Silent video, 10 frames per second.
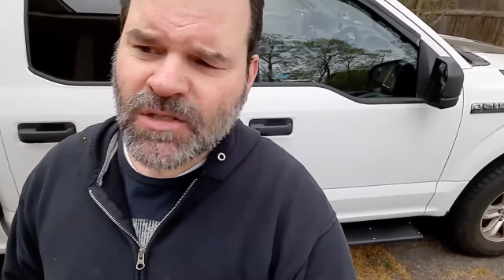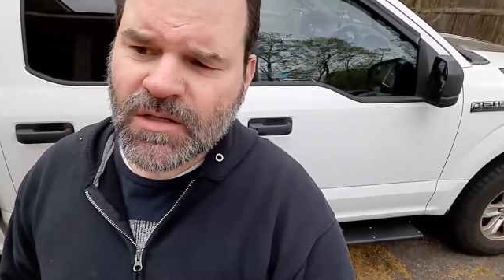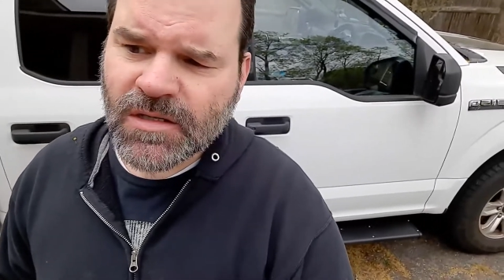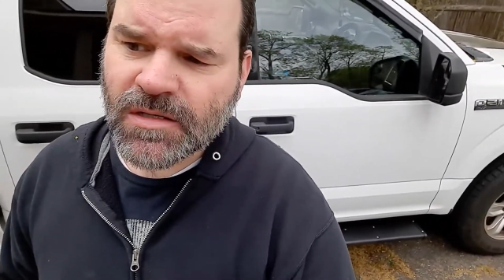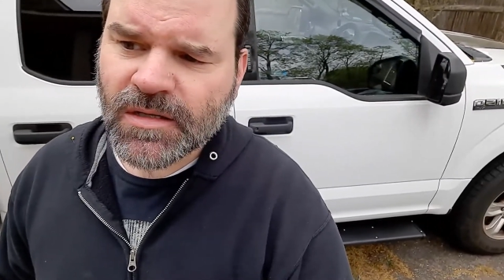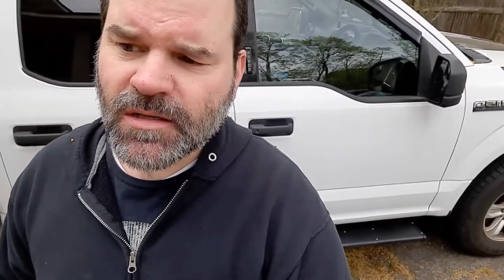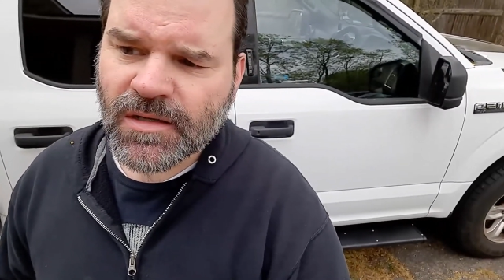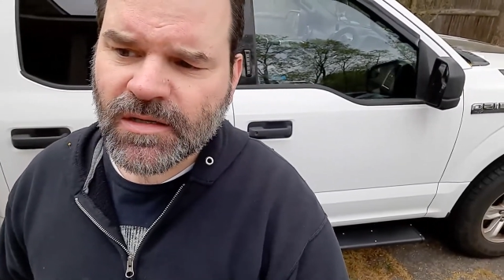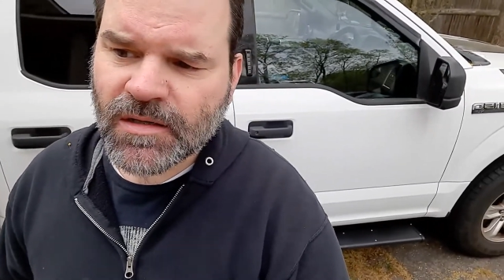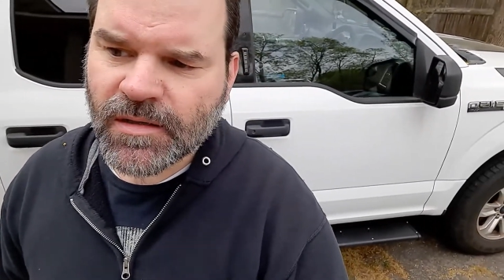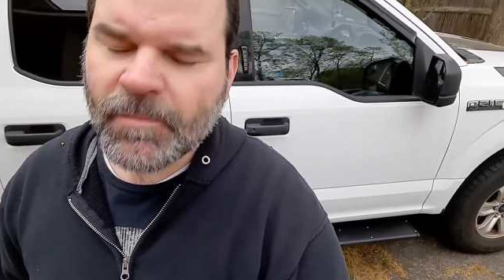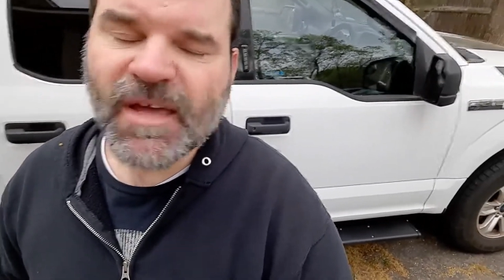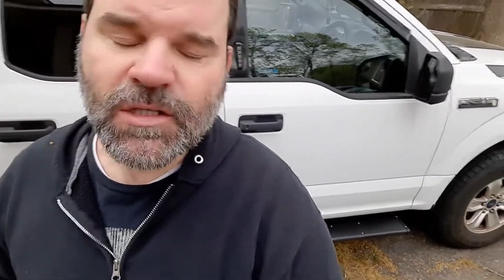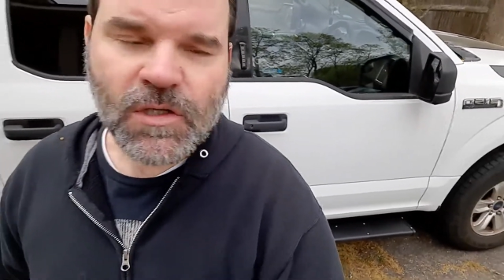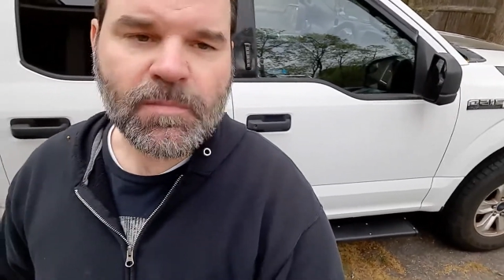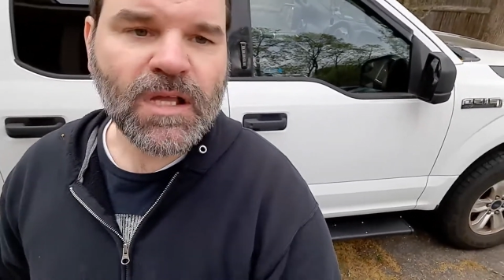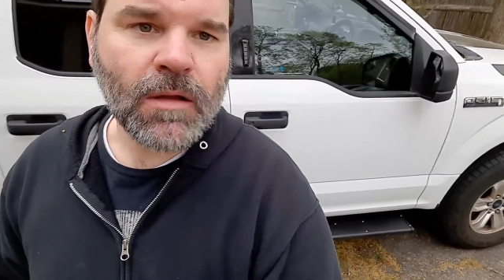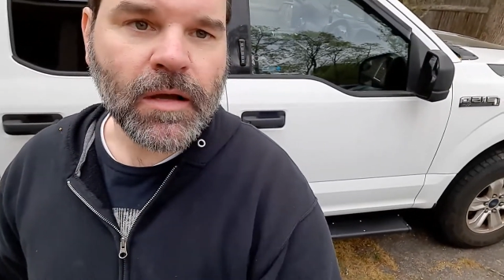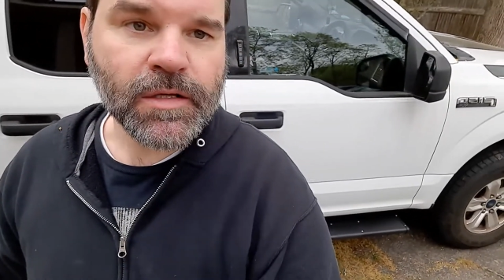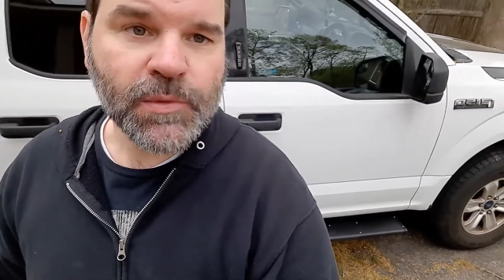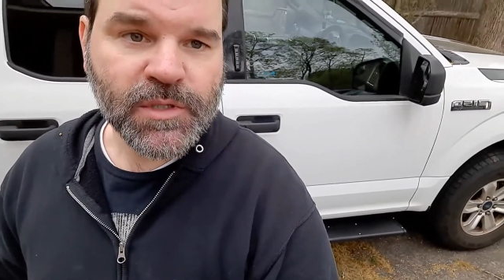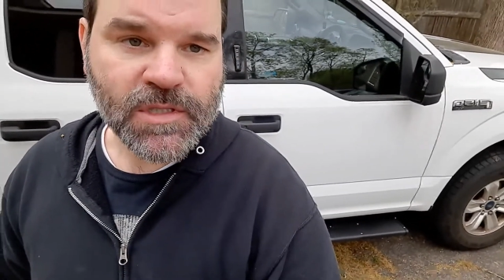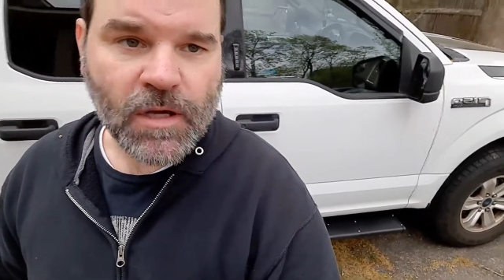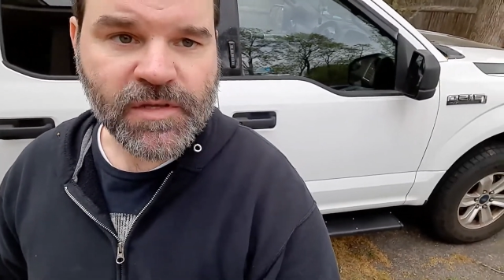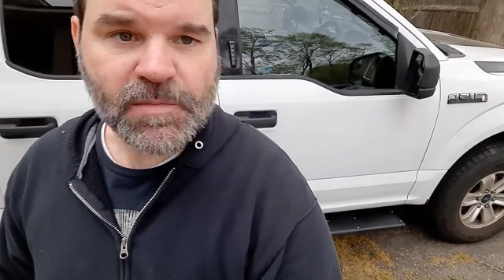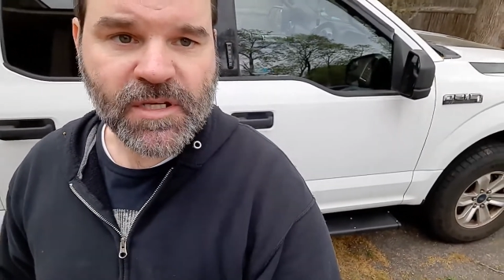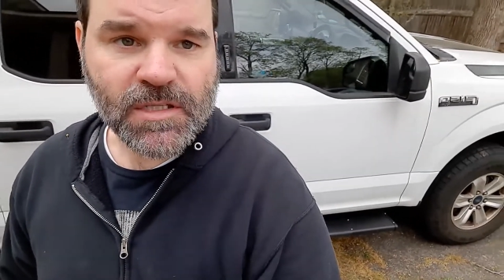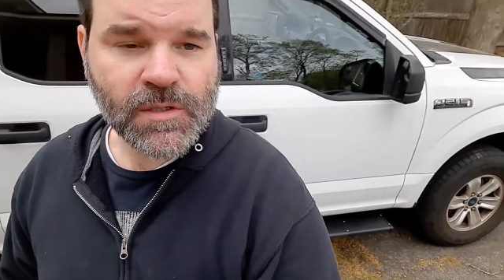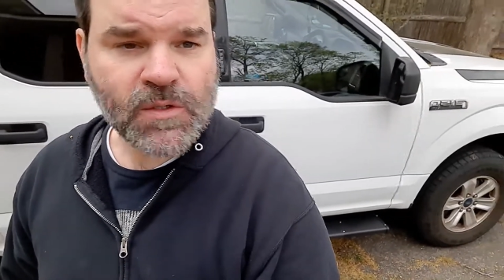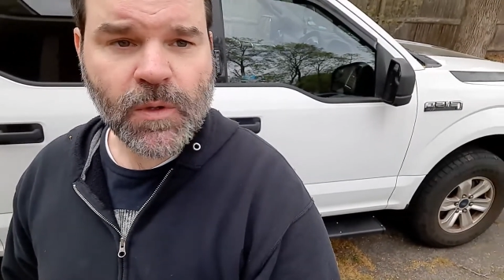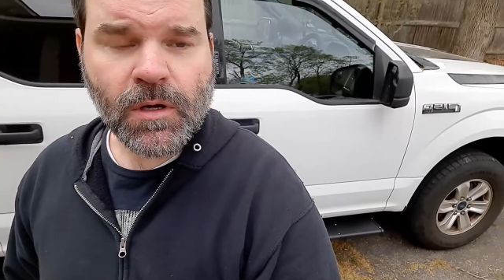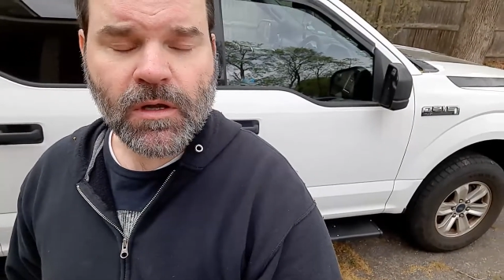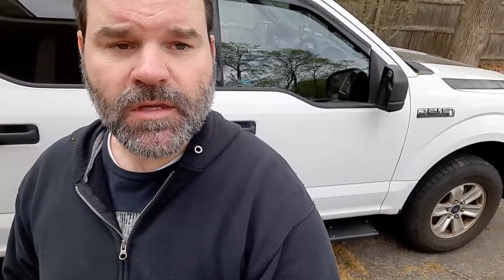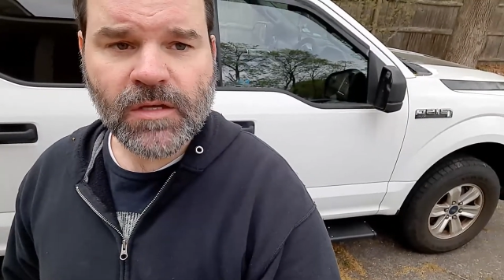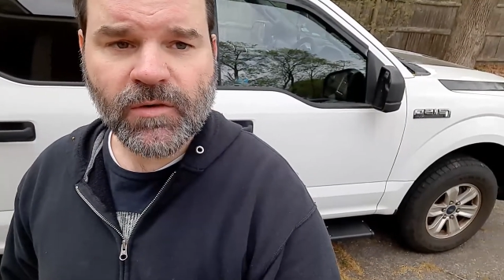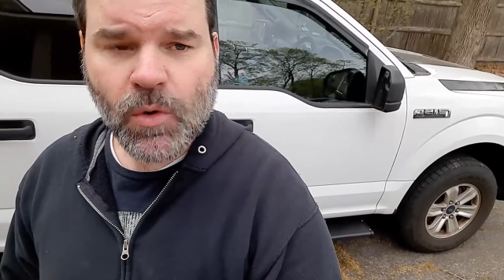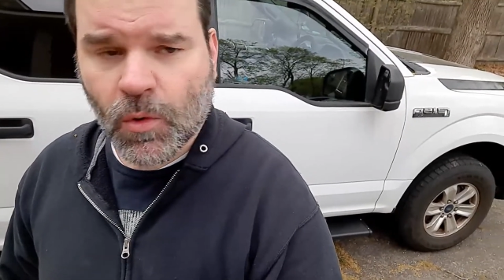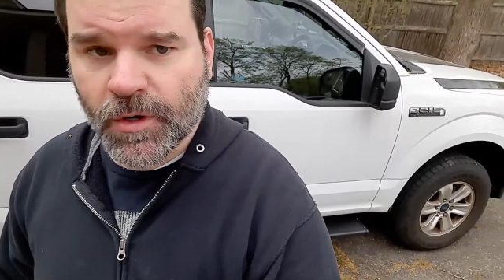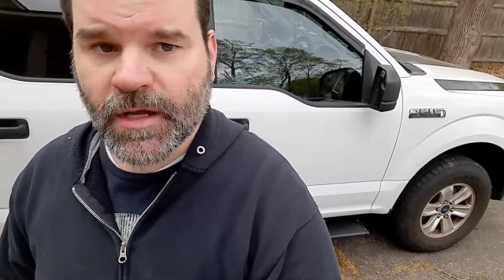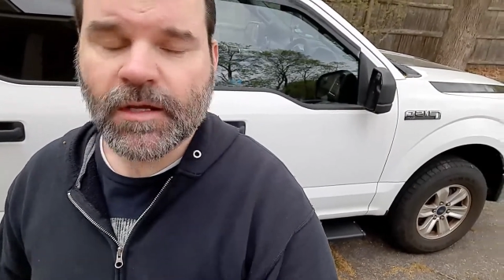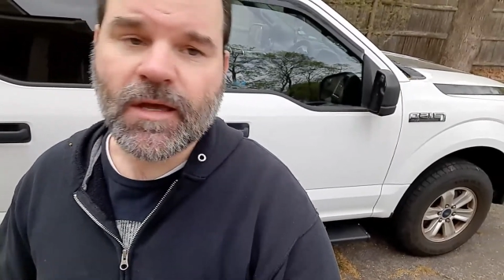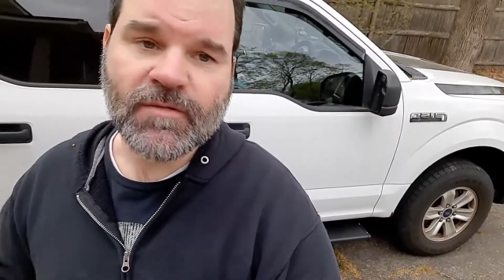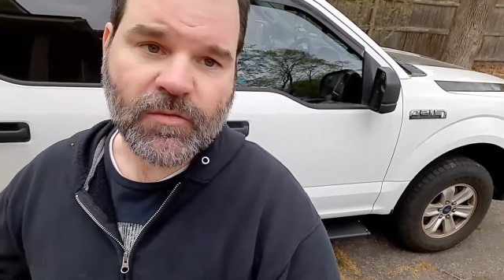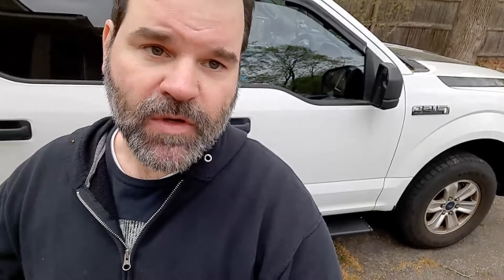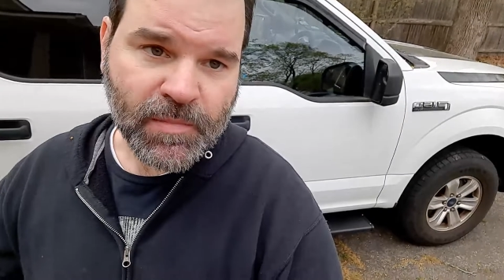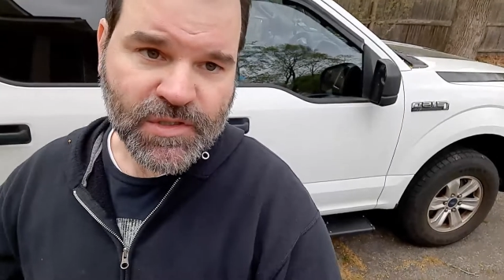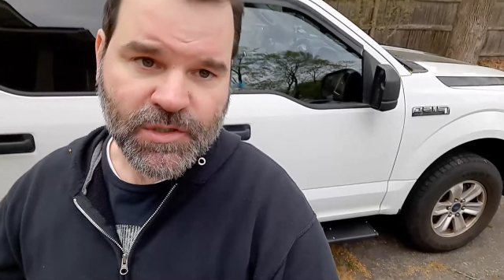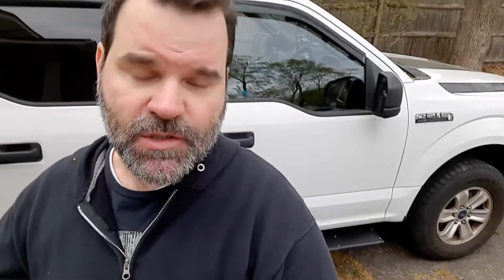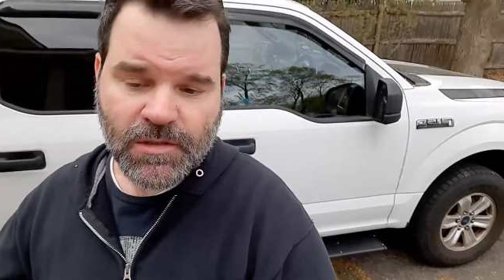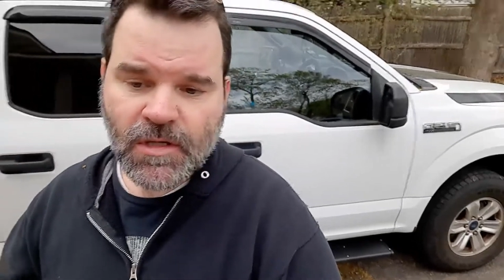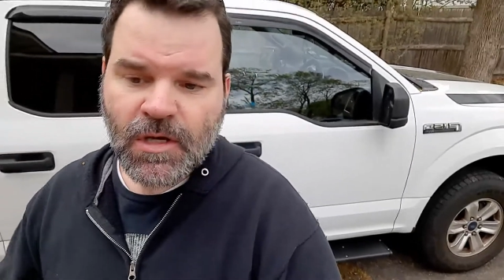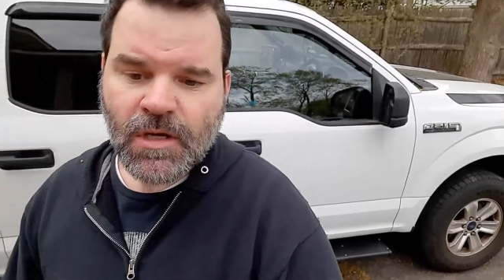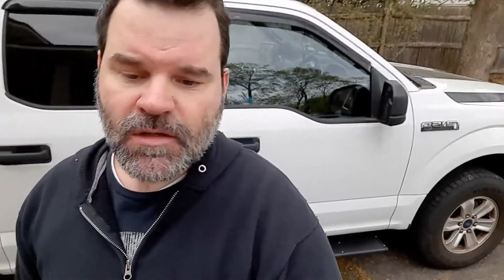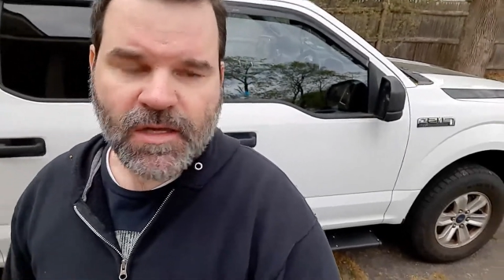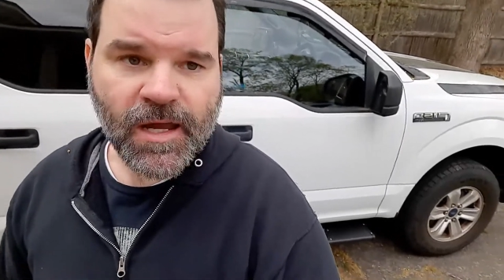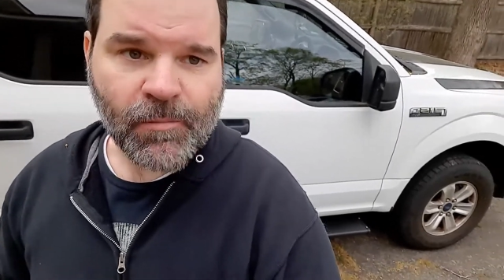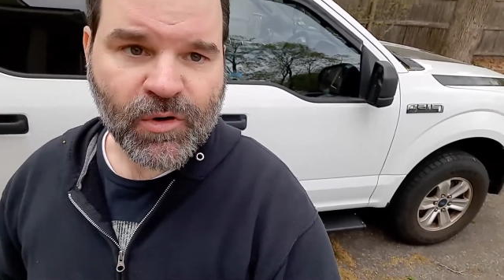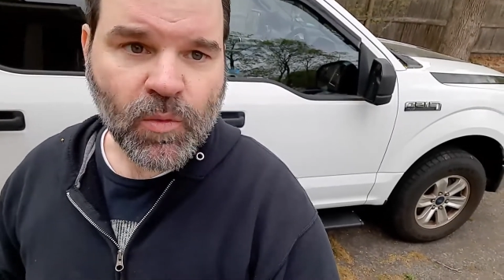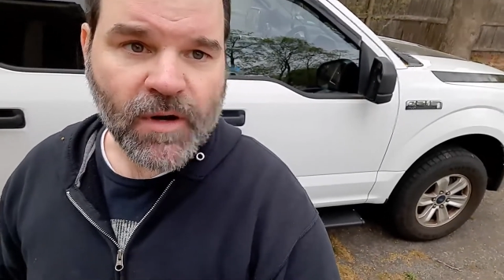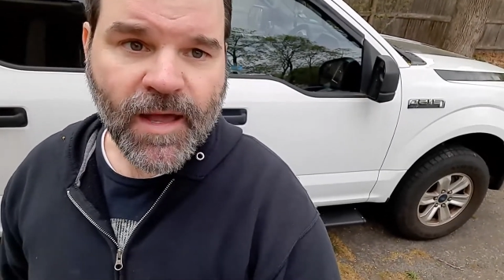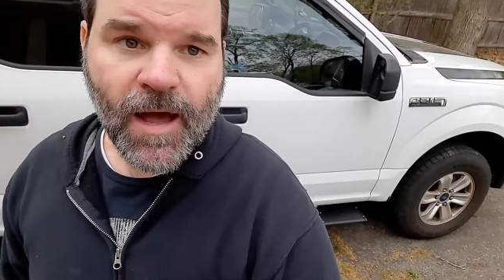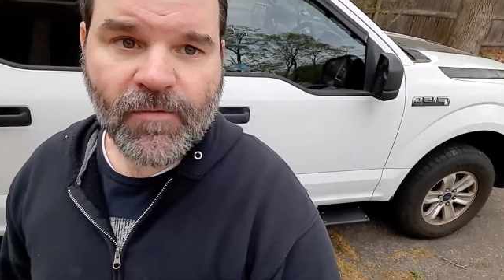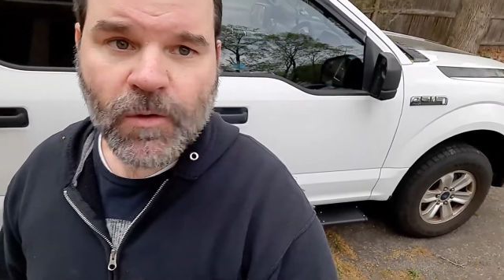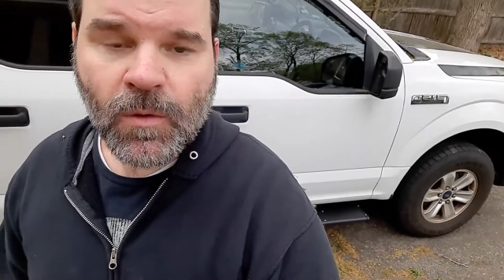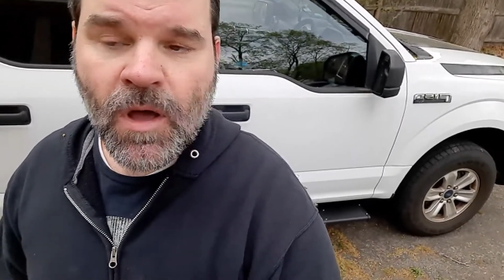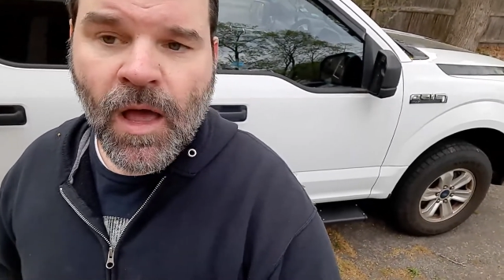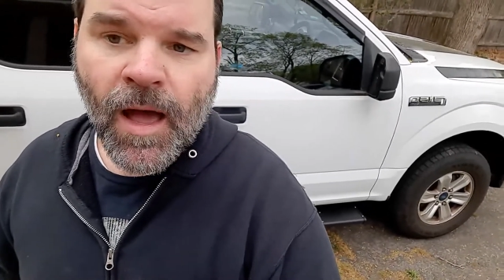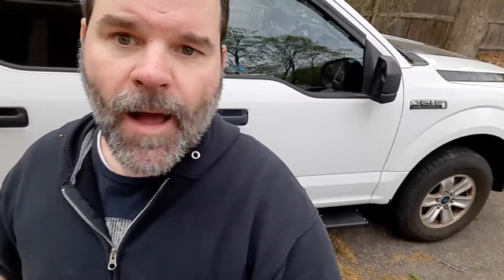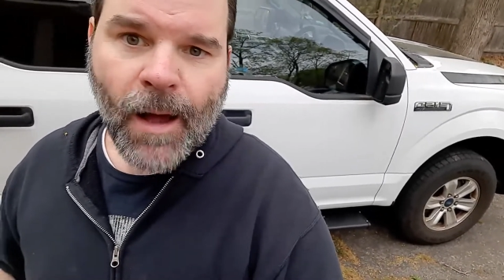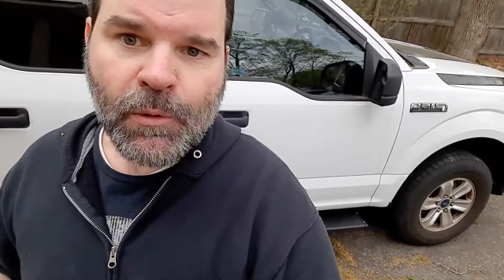It took me longer to install these because I was doing all the recording and having to reposition the camera and what have you.